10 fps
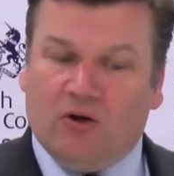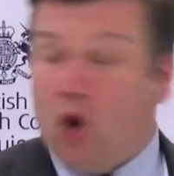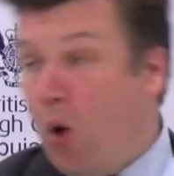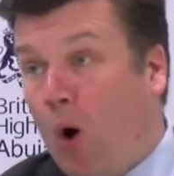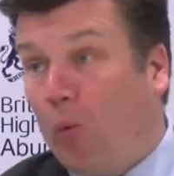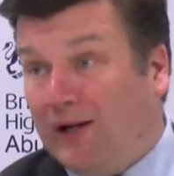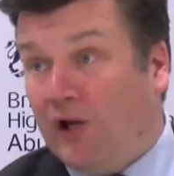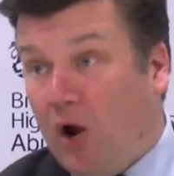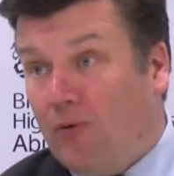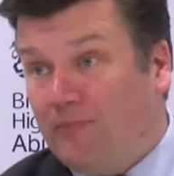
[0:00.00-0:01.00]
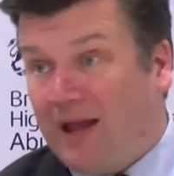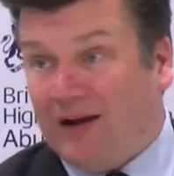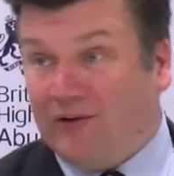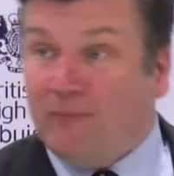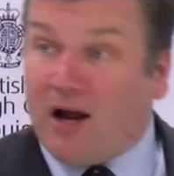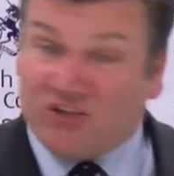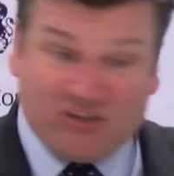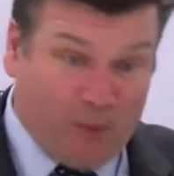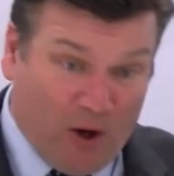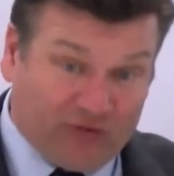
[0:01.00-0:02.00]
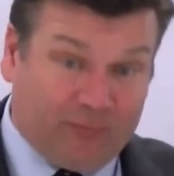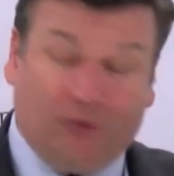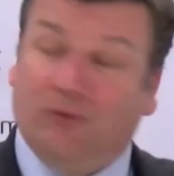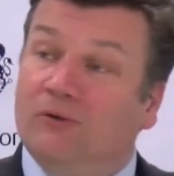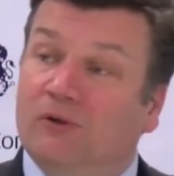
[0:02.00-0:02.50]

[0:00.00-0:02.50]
know what we know. And as much as possible,